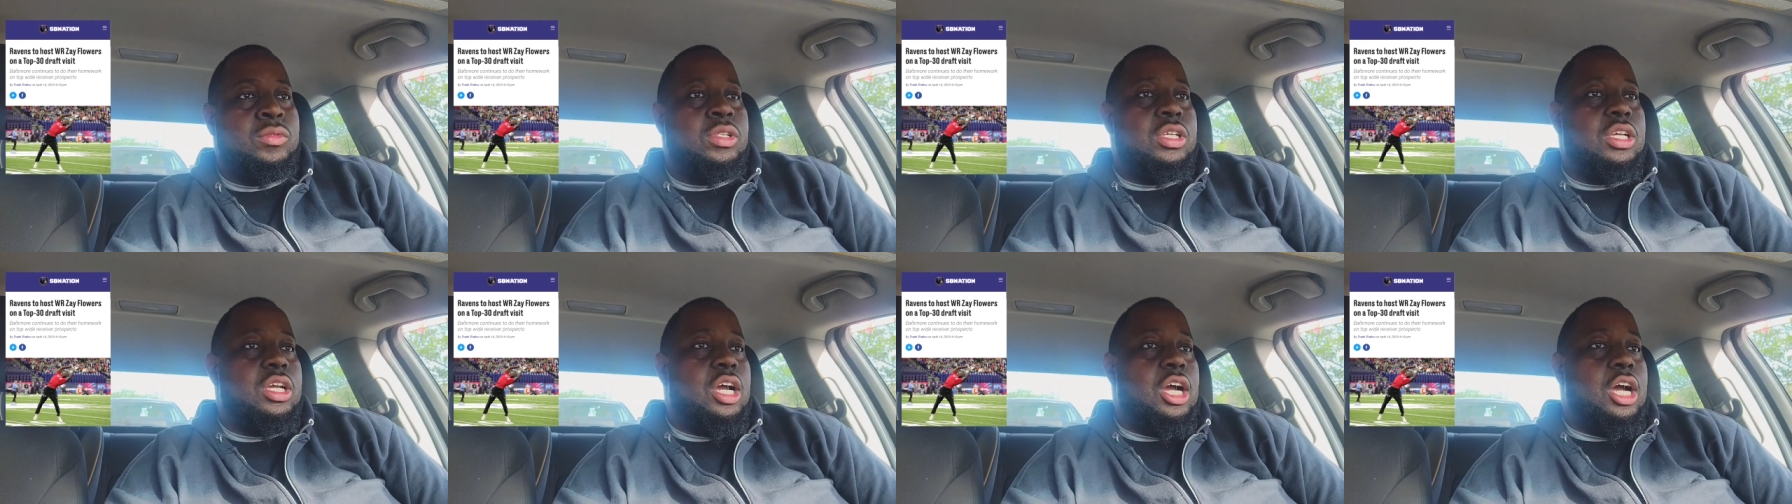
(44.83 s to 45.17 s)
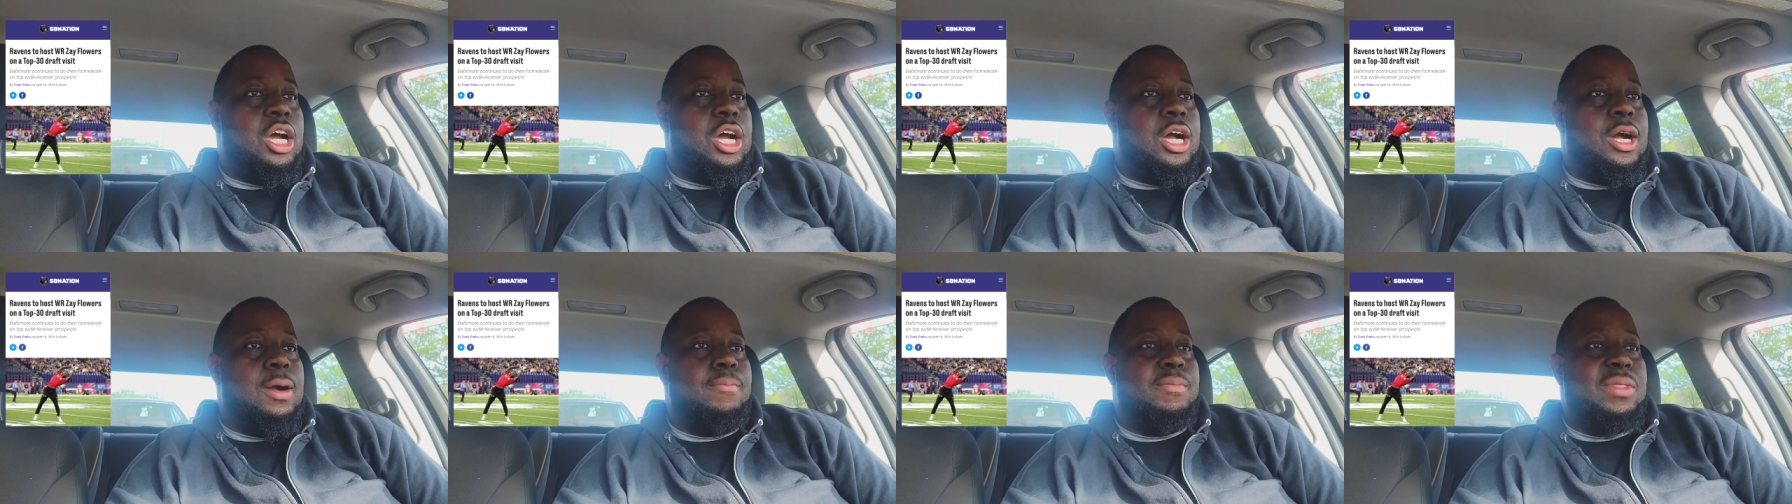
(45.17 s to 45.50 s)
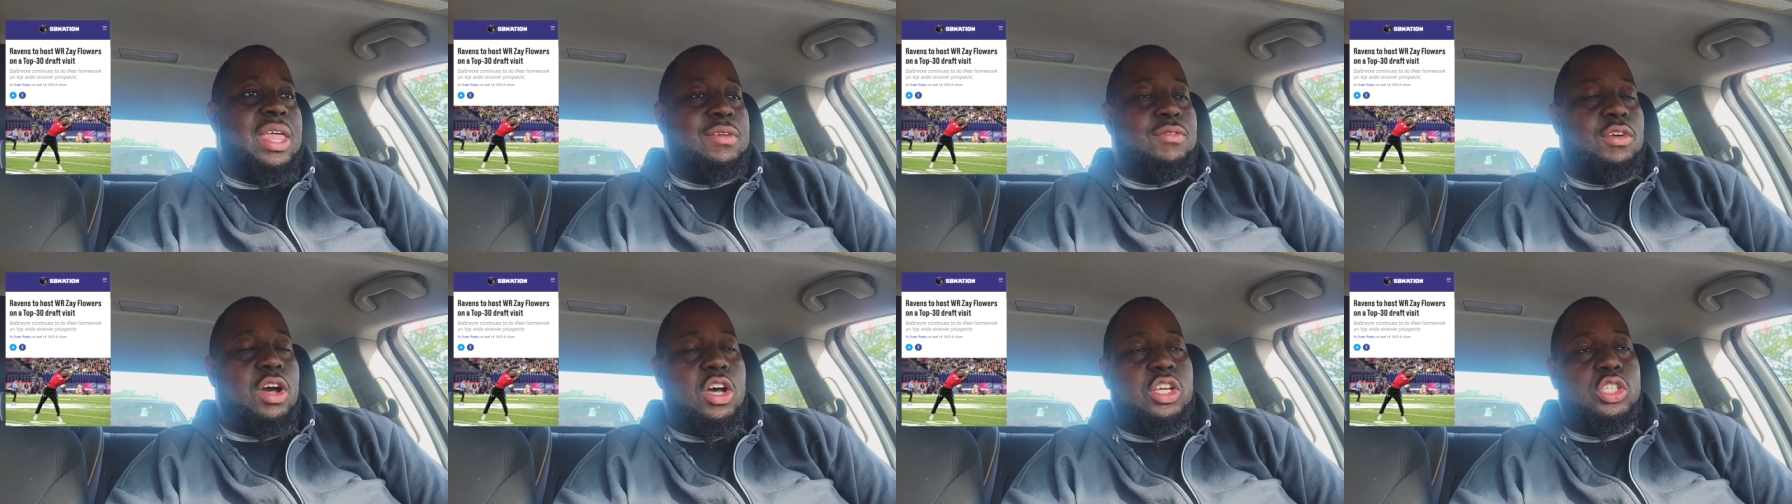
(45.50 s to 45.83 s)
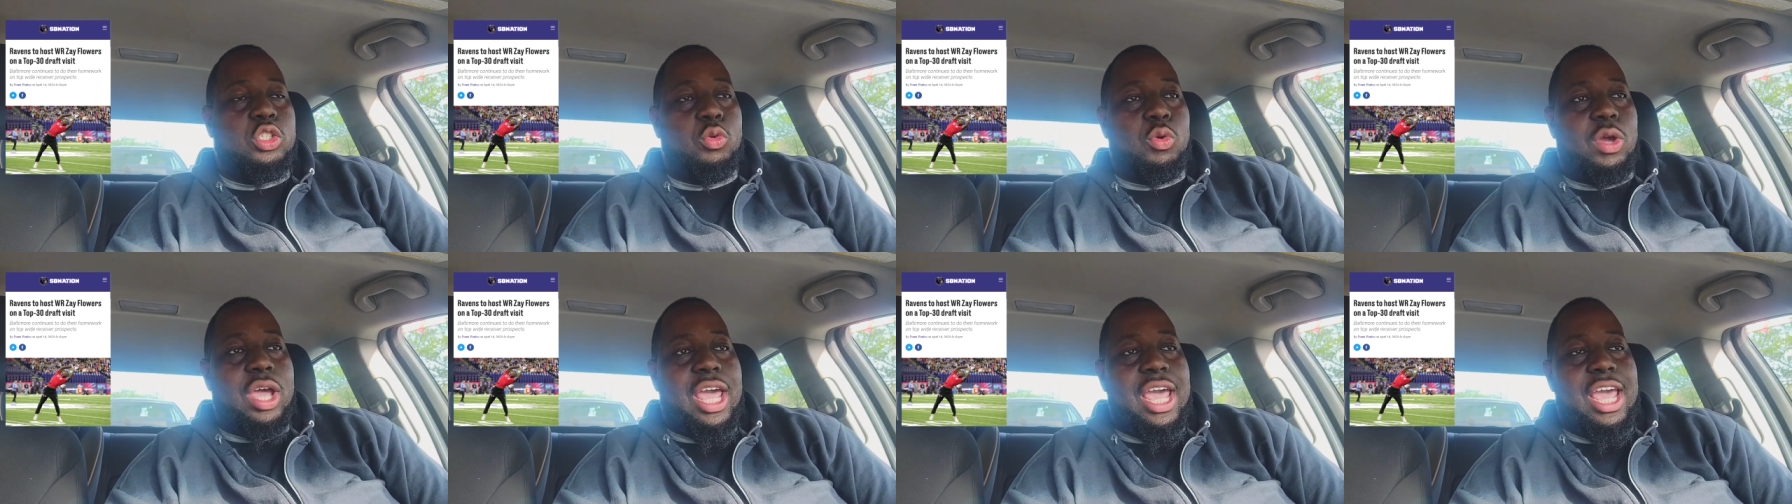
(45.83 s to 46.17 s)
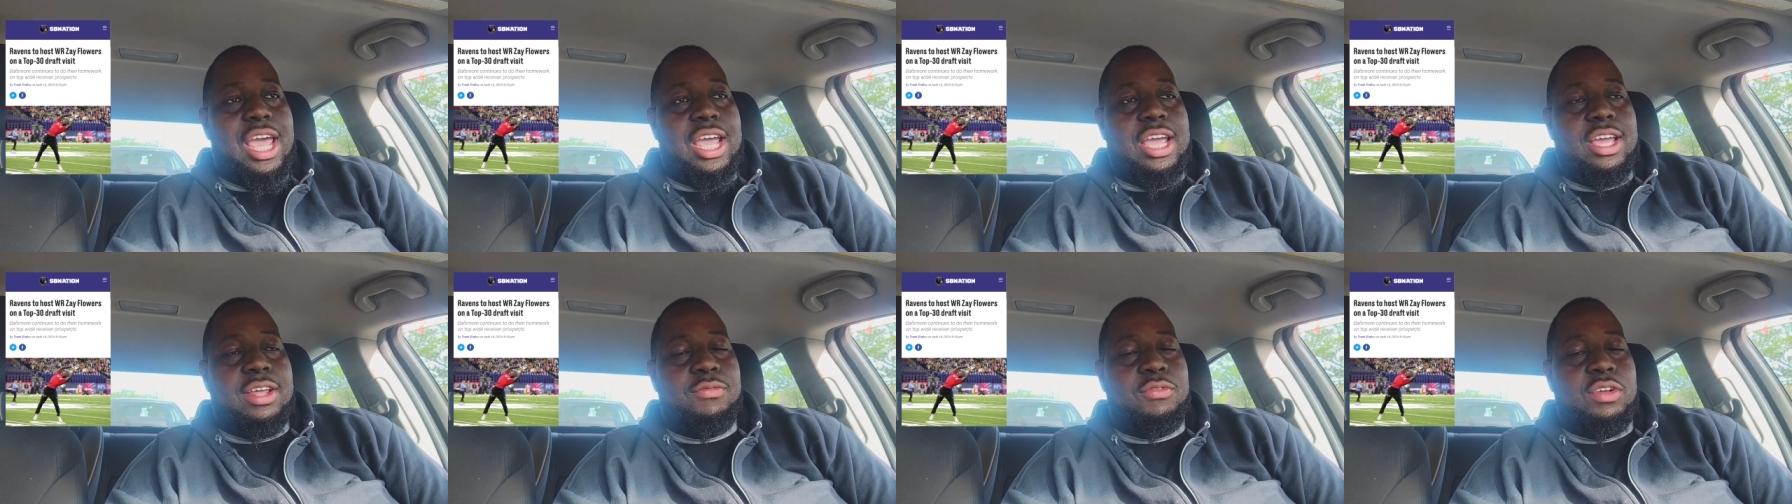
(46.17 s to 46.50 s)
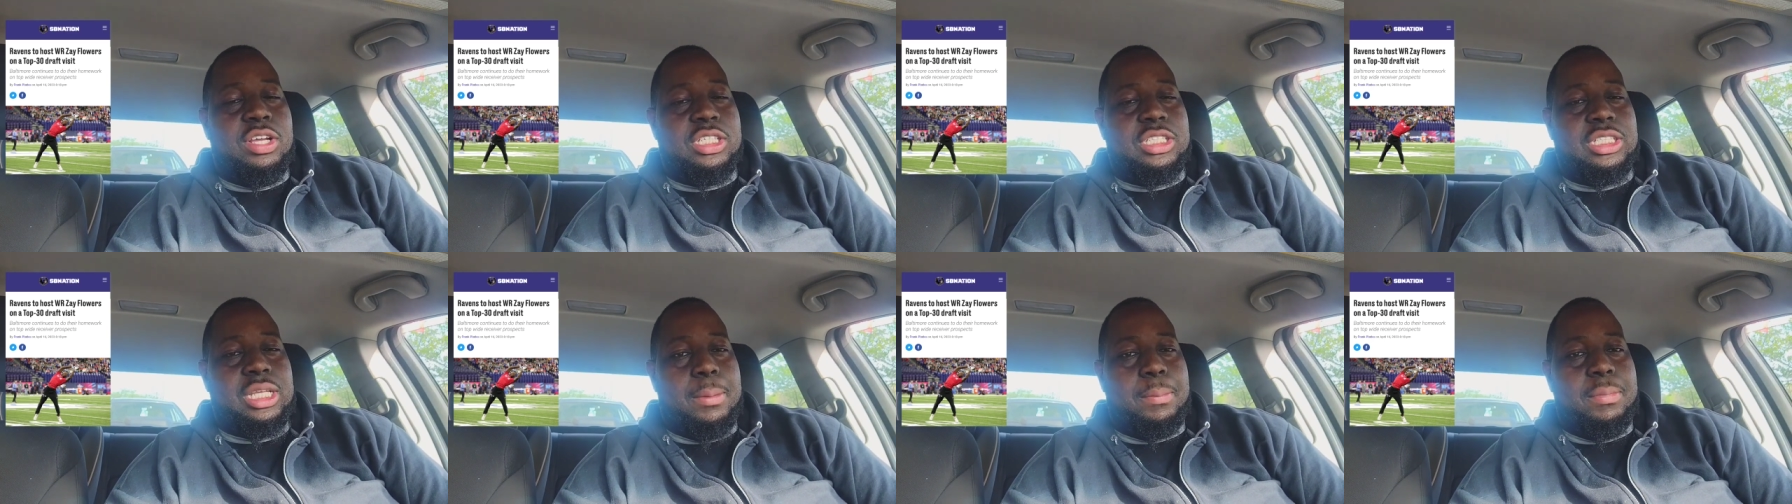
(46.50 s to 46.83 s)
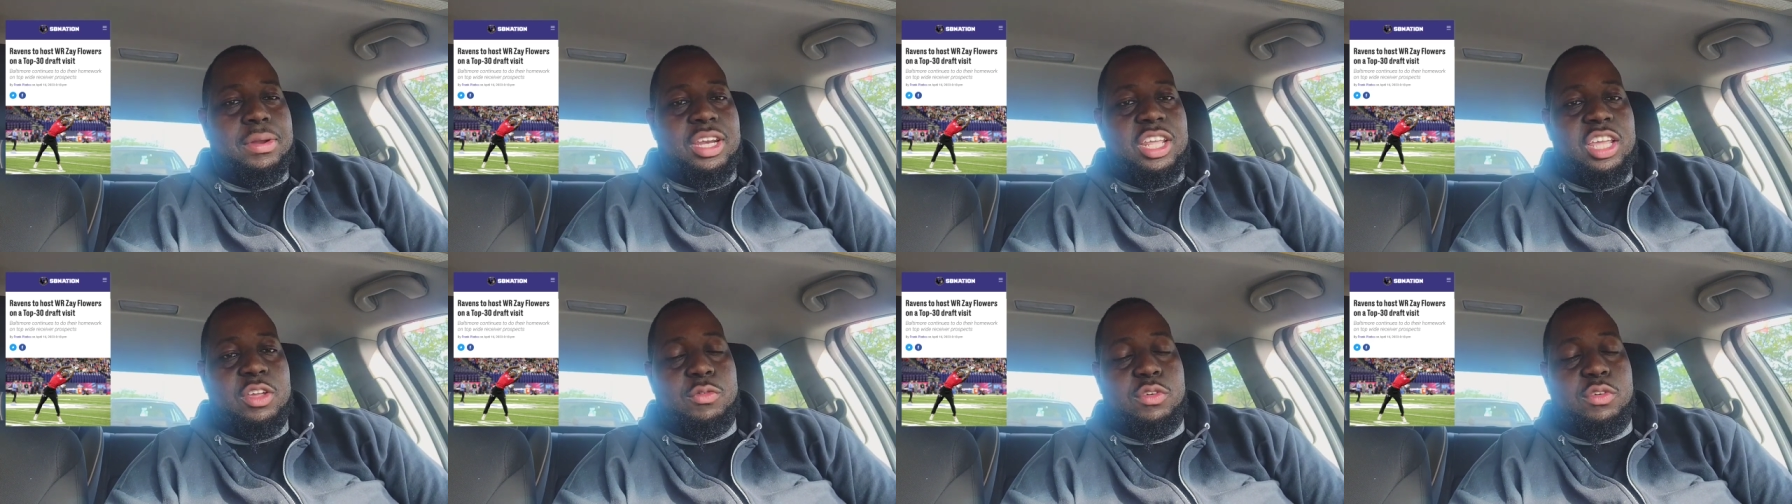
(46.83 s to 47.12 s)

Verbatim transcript: Um, they've also had visits, I believe,